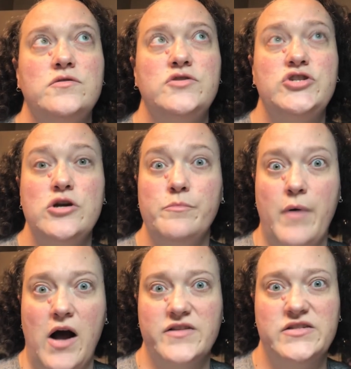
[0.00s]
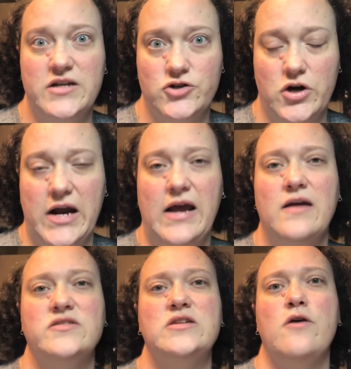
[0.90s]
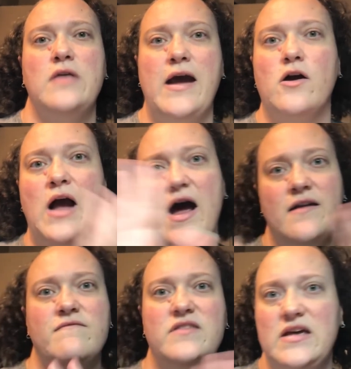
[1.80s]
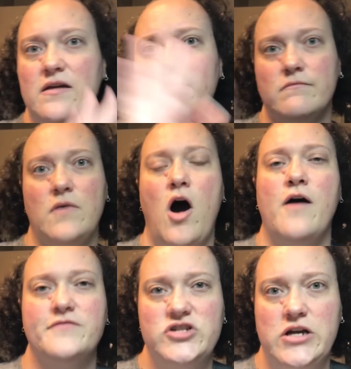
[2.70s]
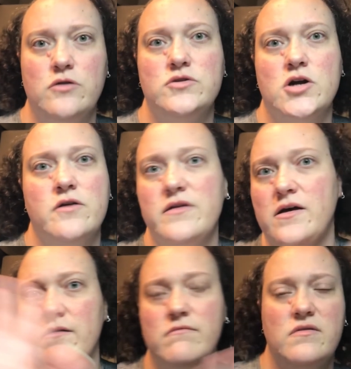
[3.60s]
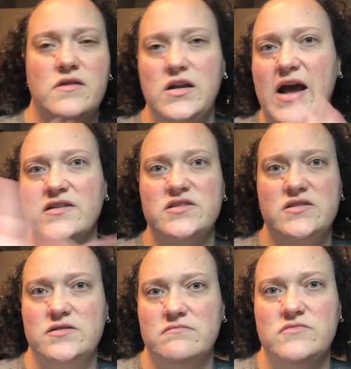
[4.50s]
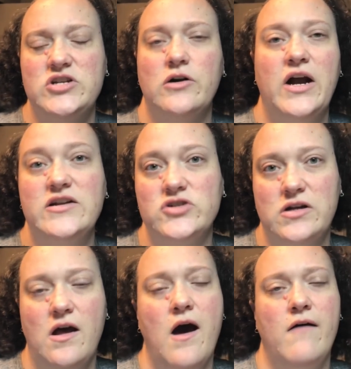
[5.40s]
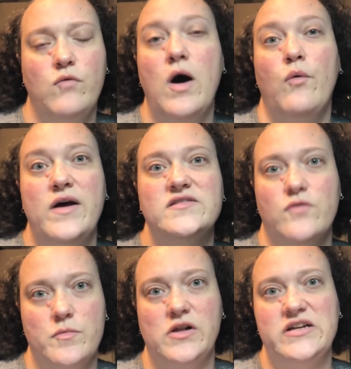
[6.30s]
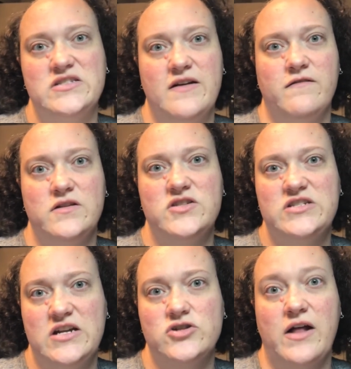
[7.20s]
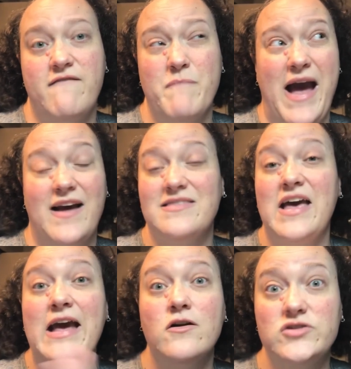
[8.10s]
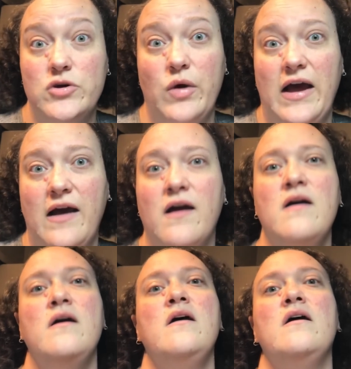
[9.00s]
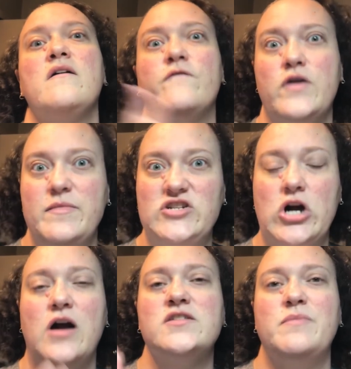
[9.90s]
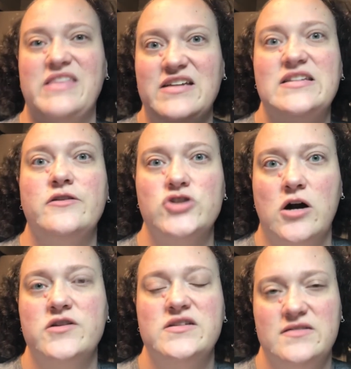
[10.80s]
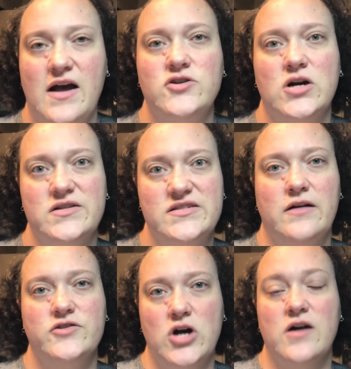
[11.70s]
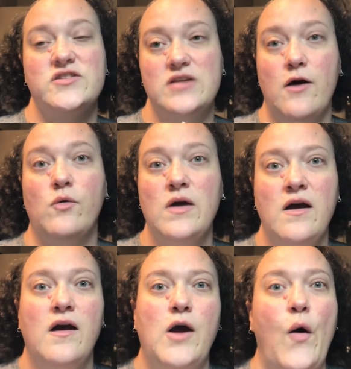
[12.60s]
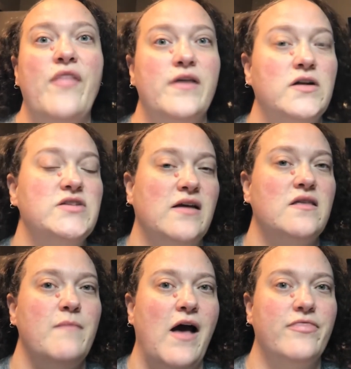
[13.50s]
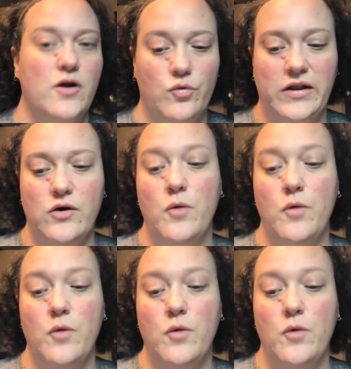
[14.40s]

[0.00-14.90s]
Jukebox Stitchery, so they are kind of the offshoot or the next generation of what was formerly Stitch Life Mag, and they are doing freebie charts, but they sell charts, design charts, sell charts, so go out there and check them out. They're really cool.